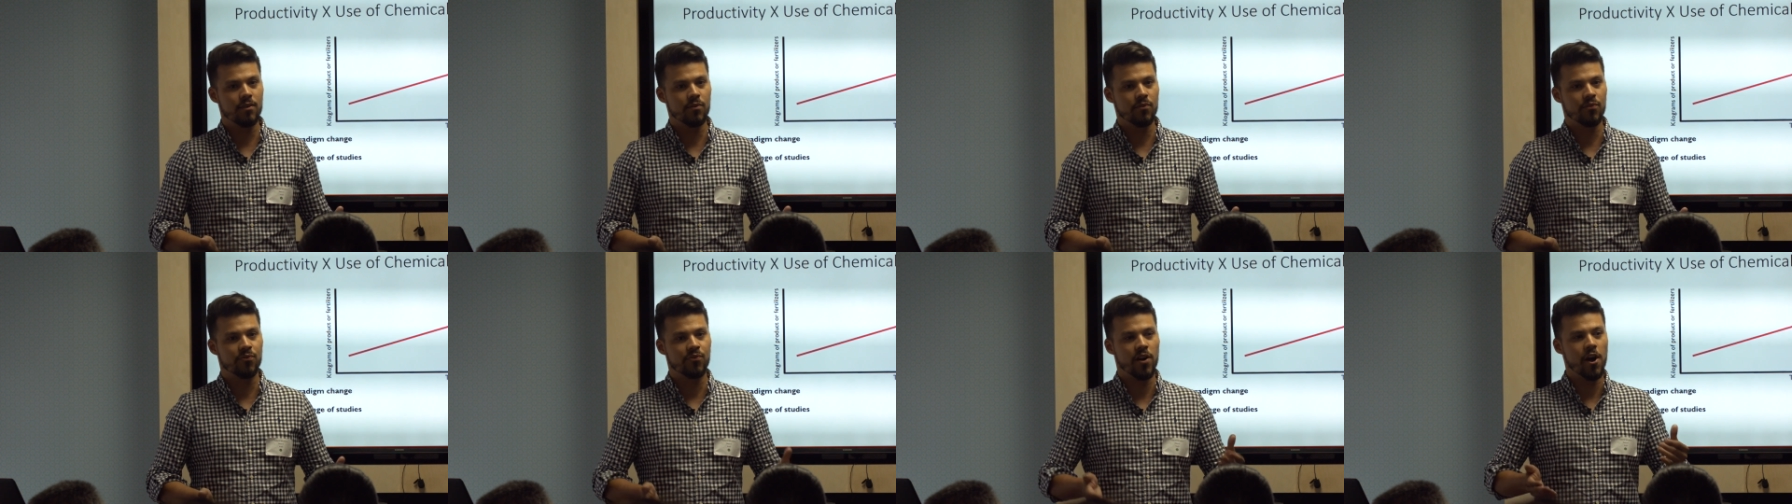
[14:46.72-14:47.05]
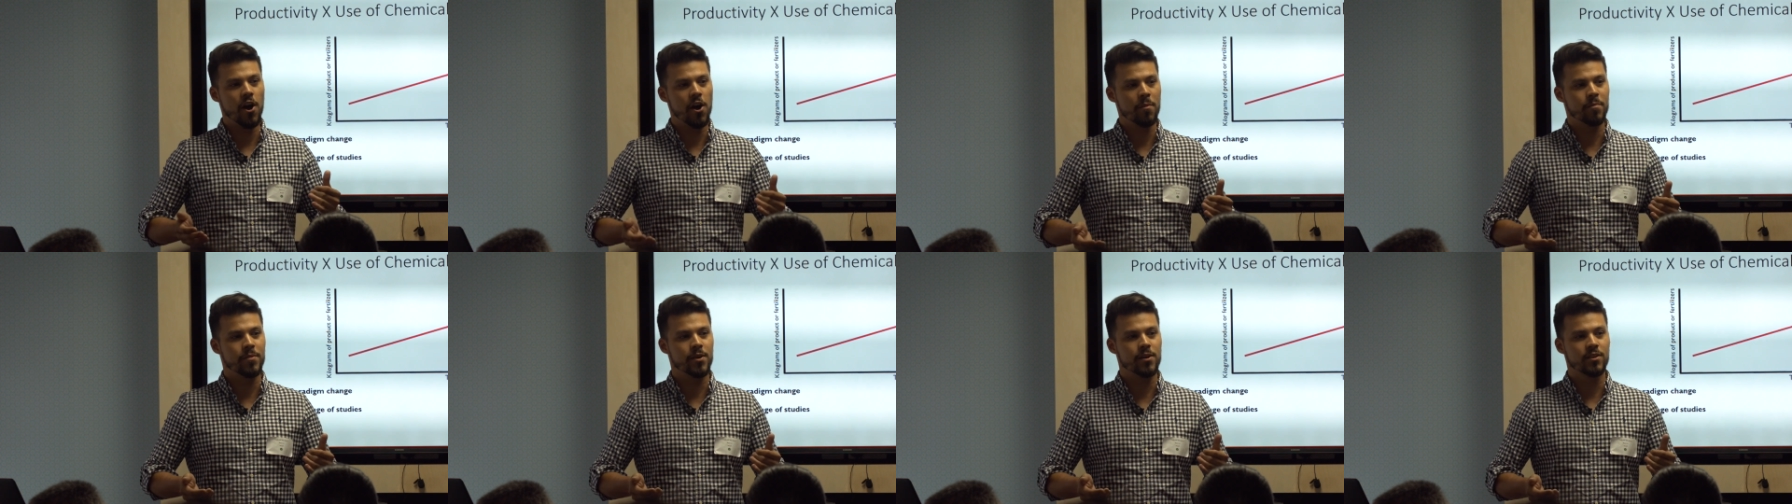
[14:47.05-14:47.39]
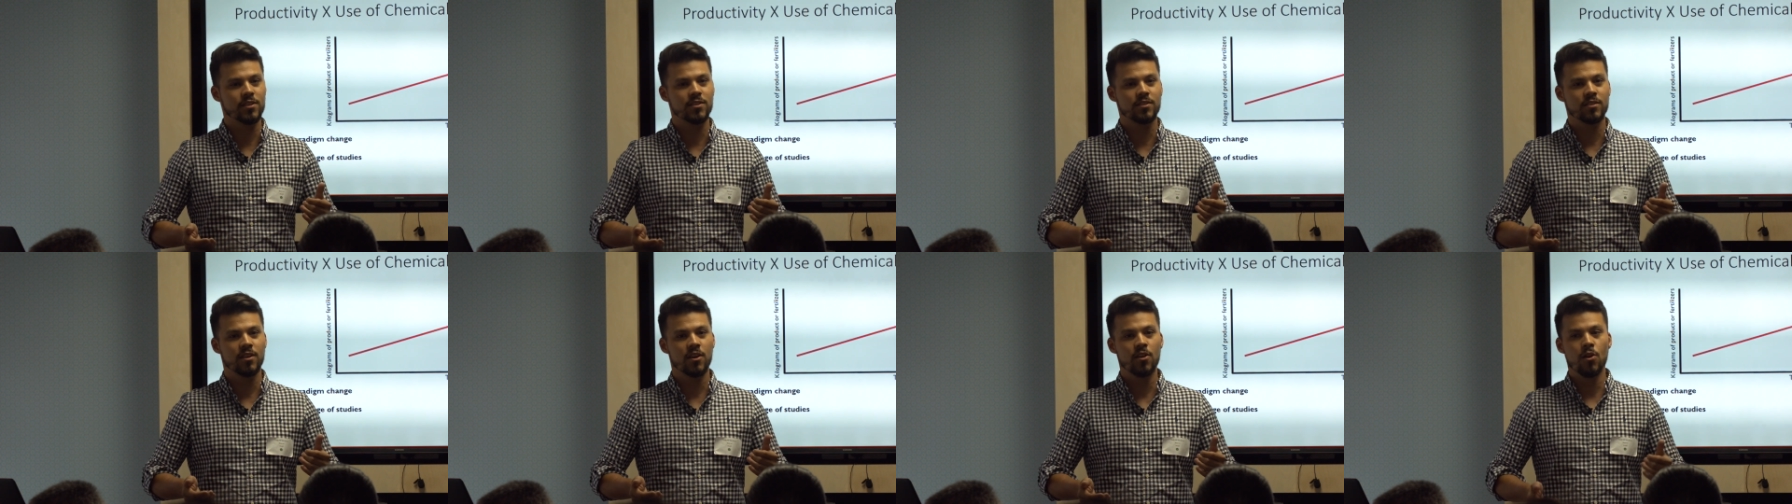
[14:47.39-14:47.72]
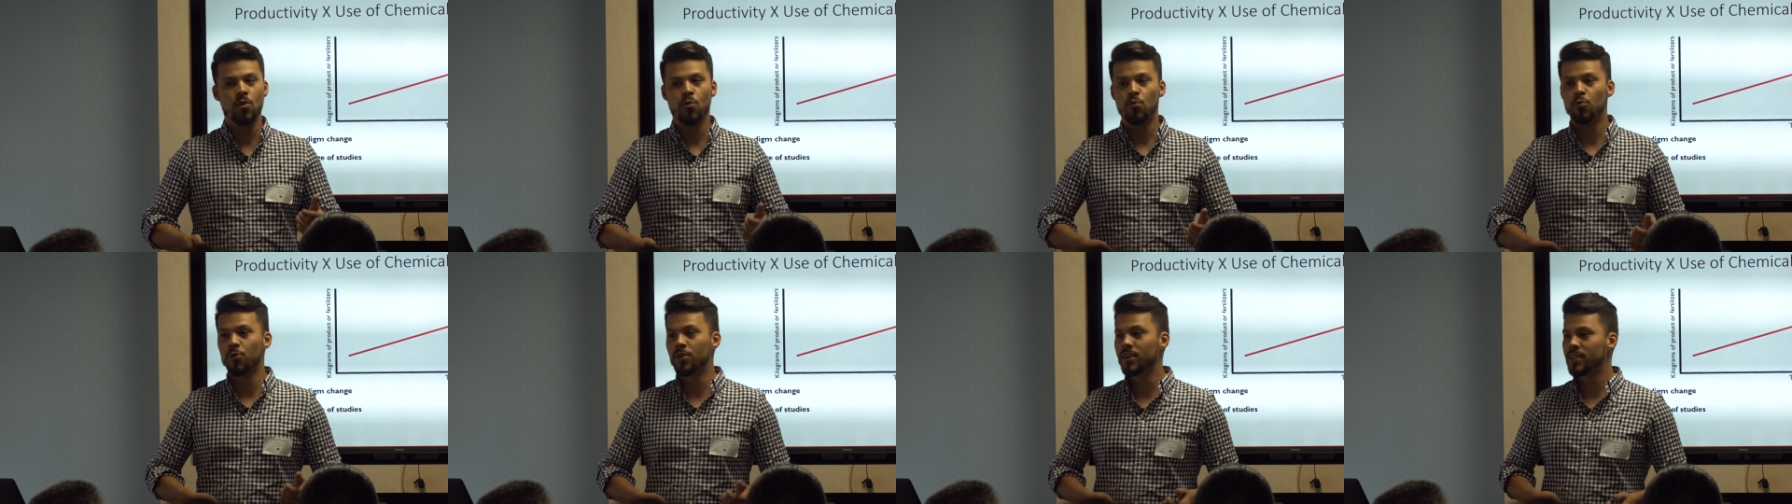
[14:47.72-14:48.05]
farmers
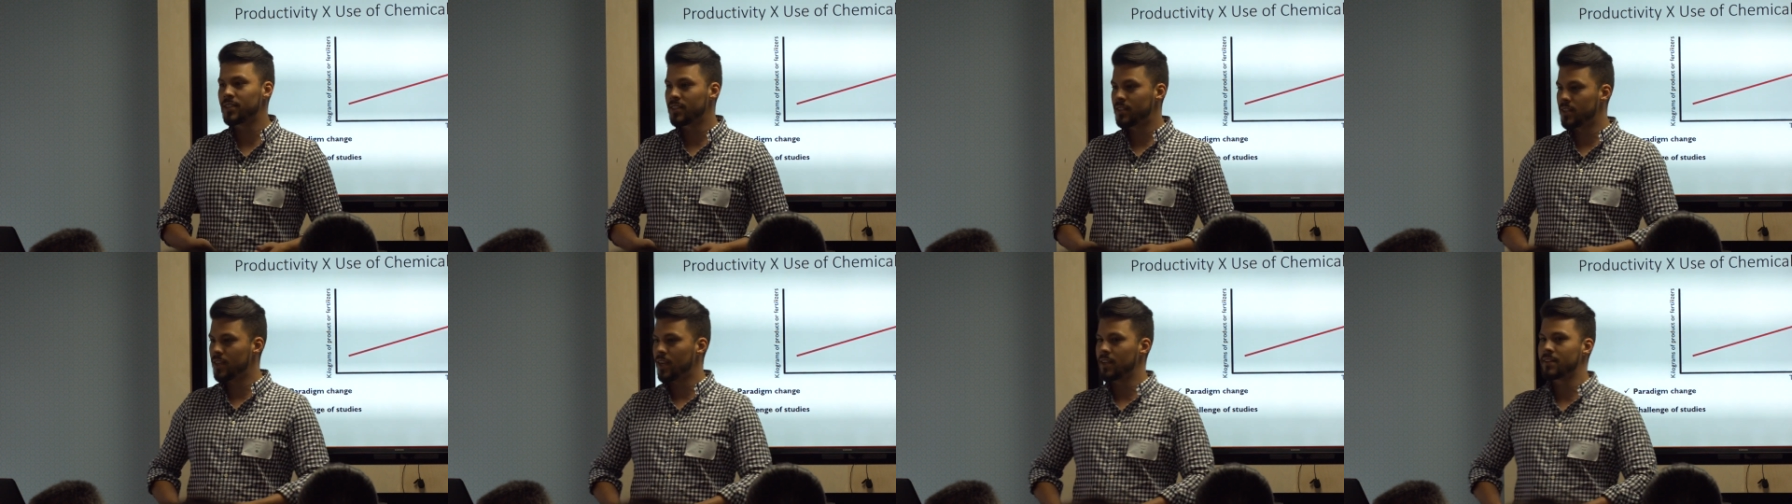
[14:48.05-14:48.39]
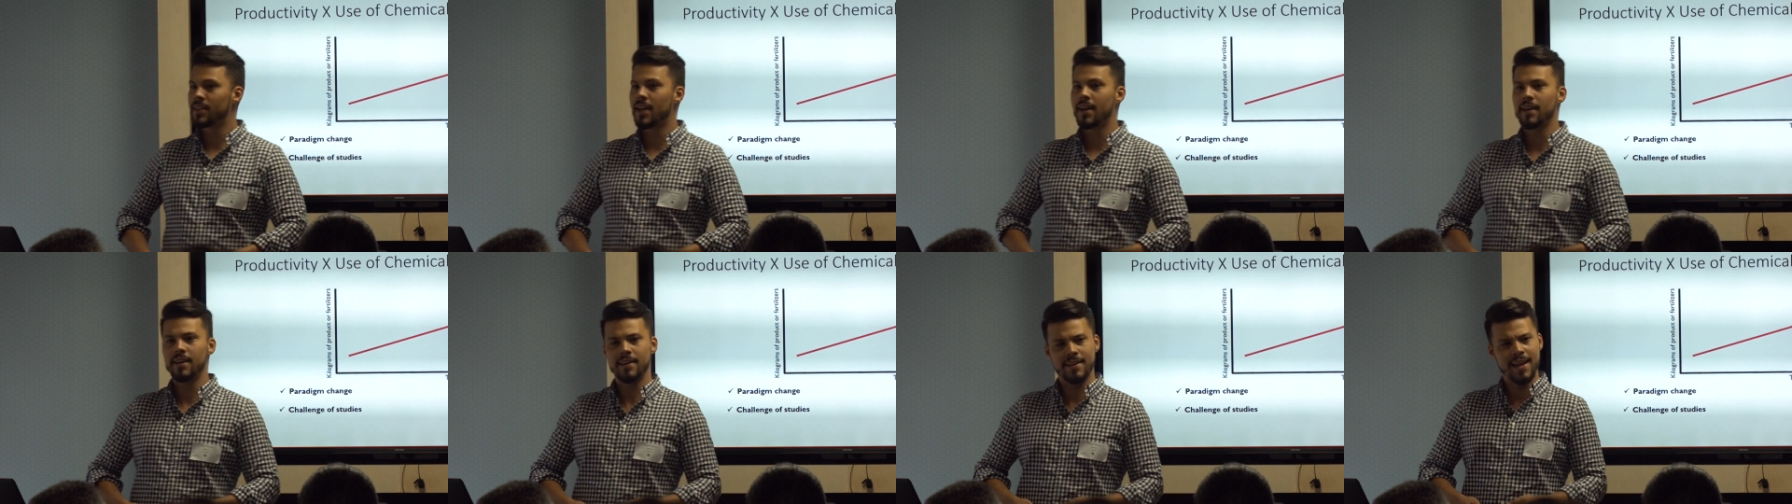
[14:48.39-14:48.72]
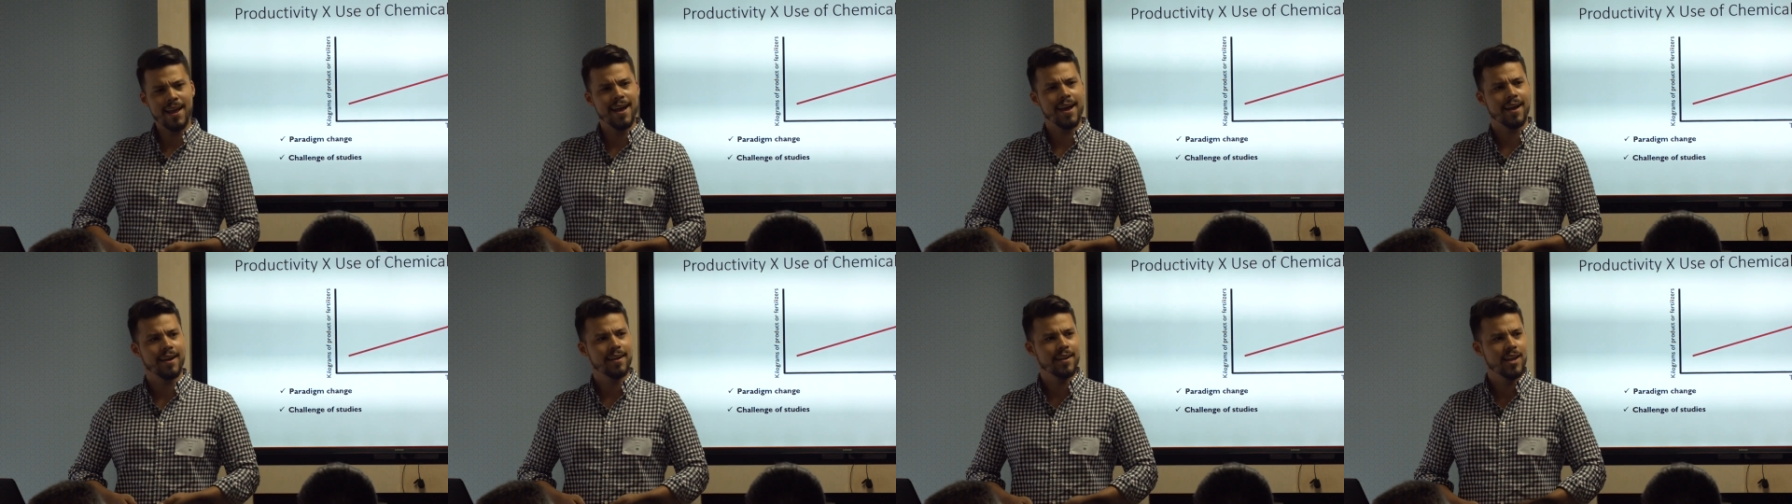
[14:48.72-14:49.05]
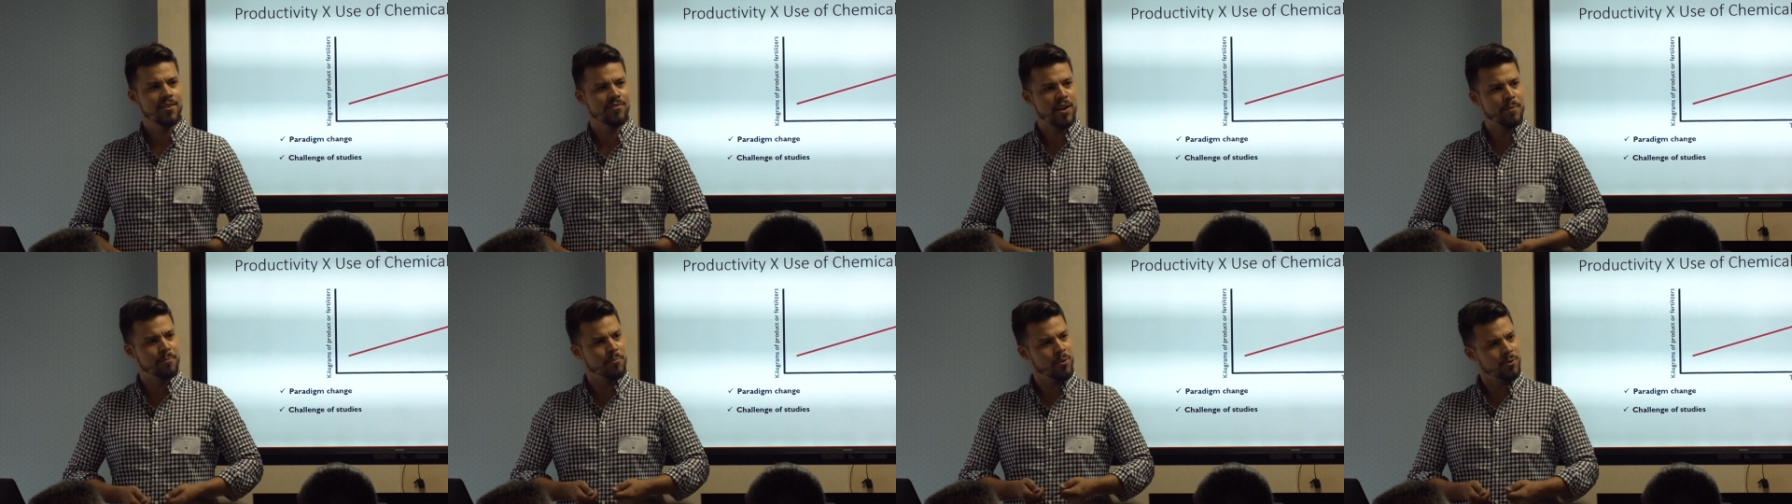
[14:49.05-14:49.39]
were seeing that, yeah,
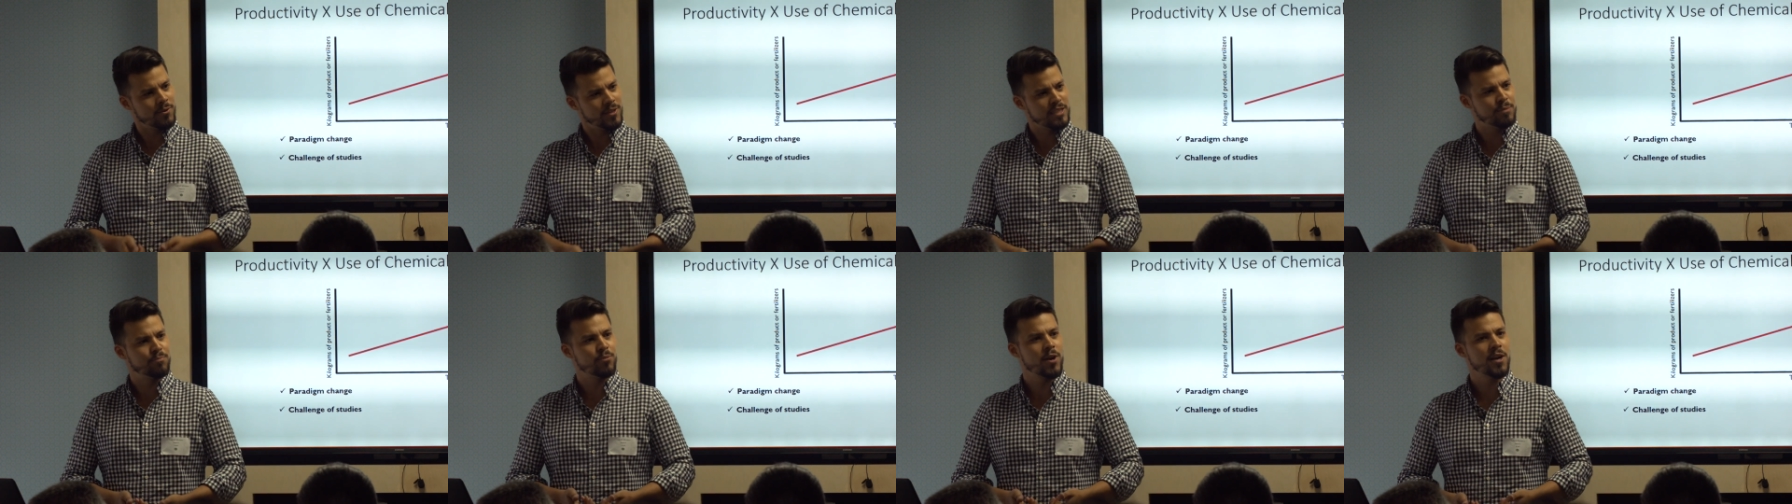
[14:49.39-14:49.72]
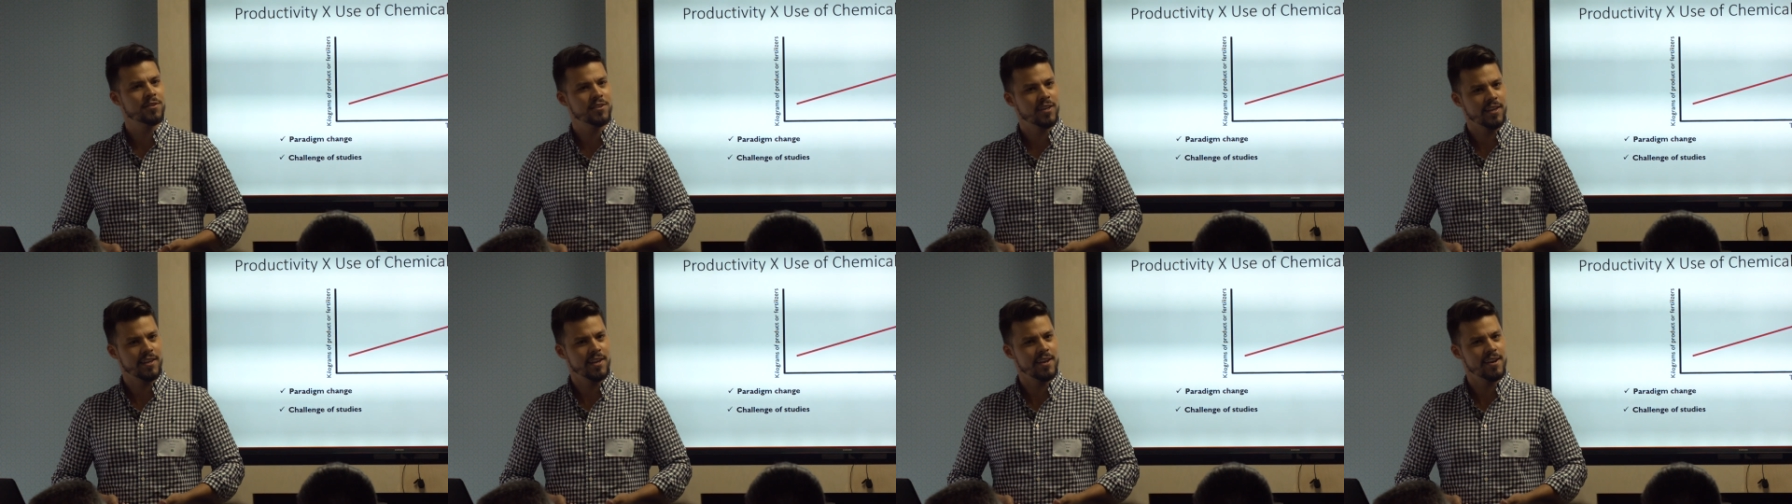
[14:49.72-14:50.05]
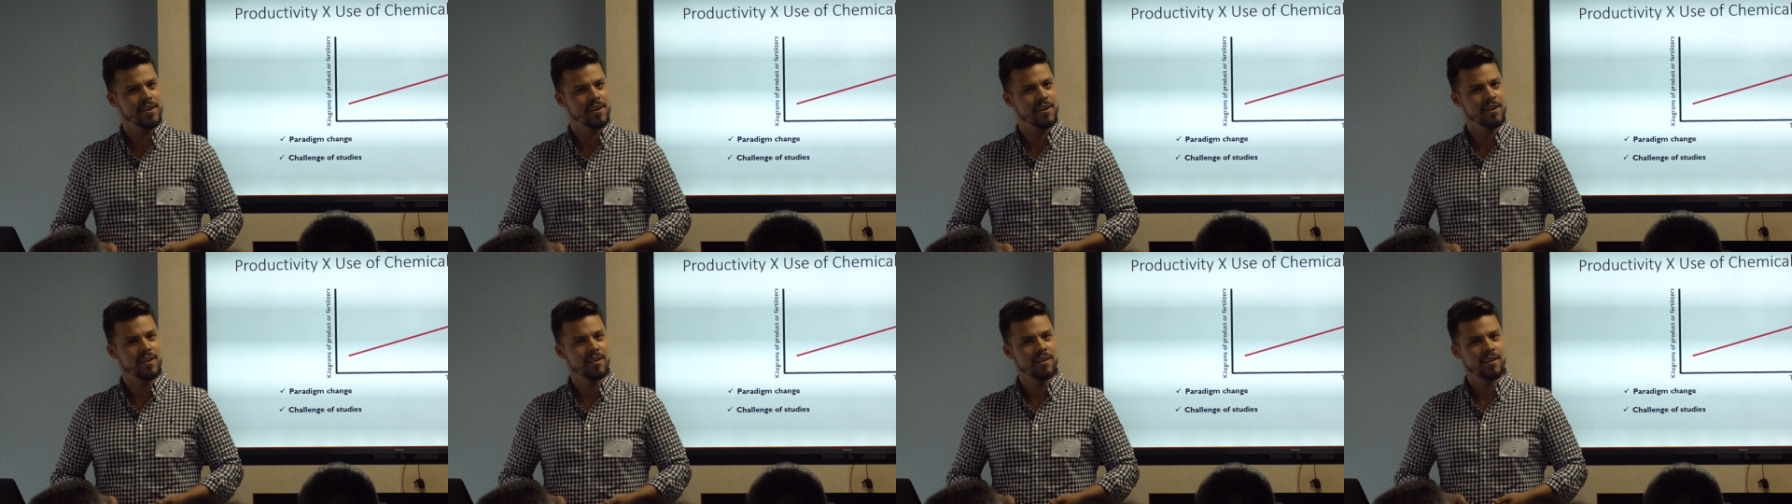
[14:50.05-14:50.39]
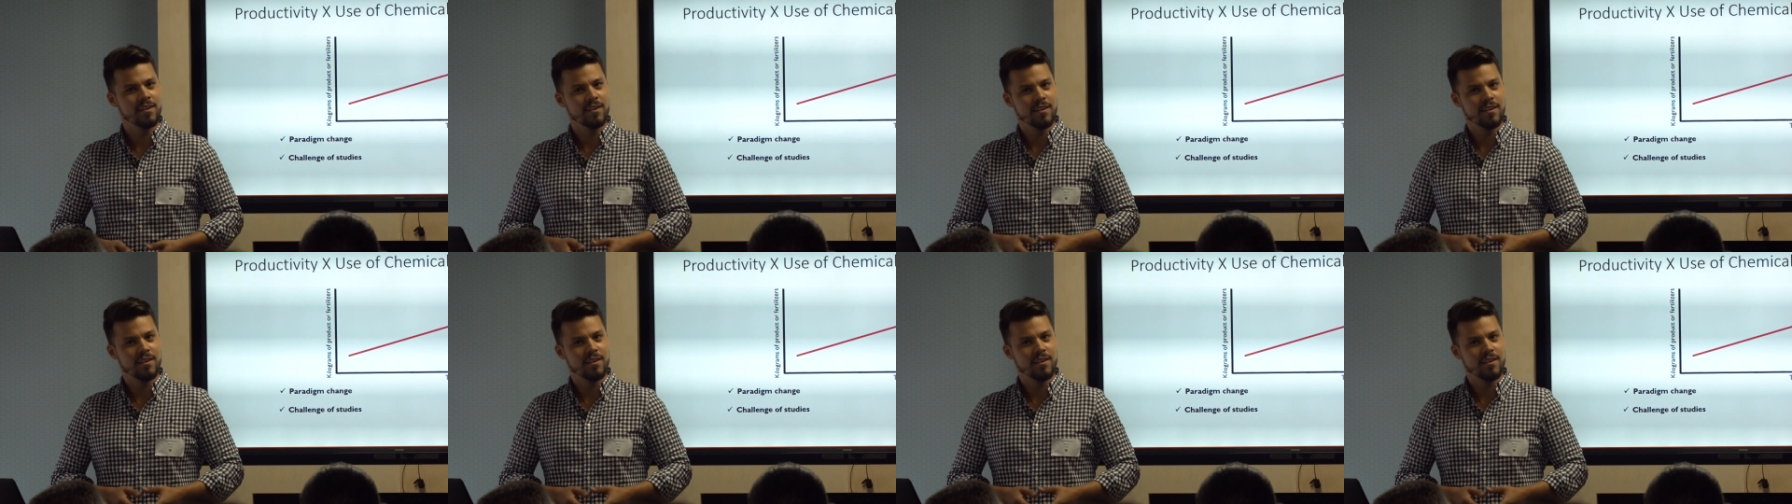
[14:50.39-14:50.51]
if I put this product here,